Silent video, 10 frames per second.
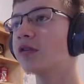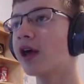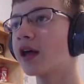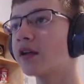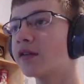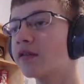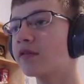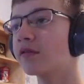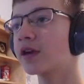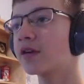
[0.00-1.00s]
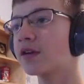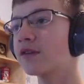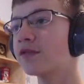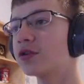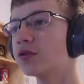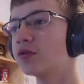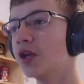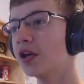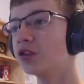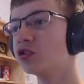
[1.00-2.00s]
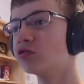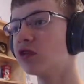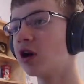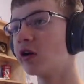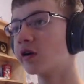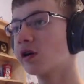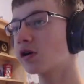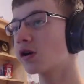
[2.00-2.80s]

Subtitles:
that, like if you take too long